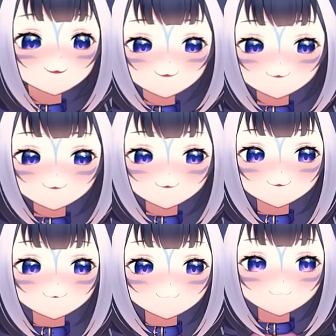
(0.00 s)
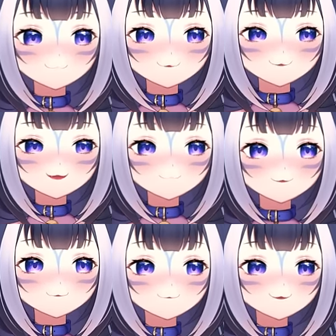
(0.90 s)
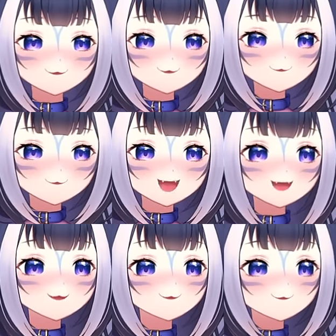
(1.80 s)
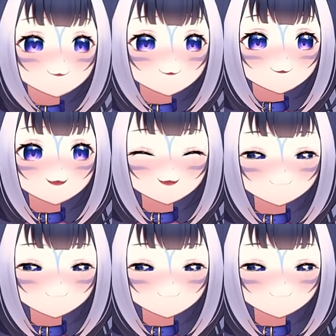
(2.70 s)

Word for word: Ryan, please send me the your full name, address, now. and credit card